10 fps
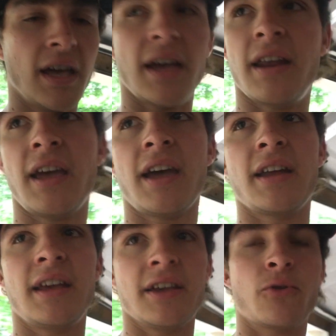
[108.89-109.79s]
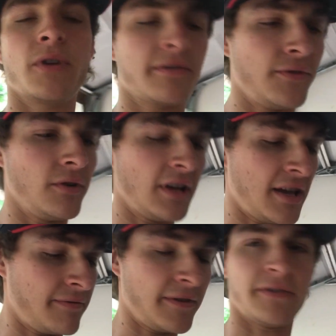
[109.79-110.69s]
and it had a quick fuel
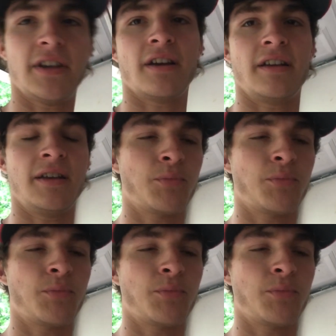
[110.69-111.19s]
850 on it.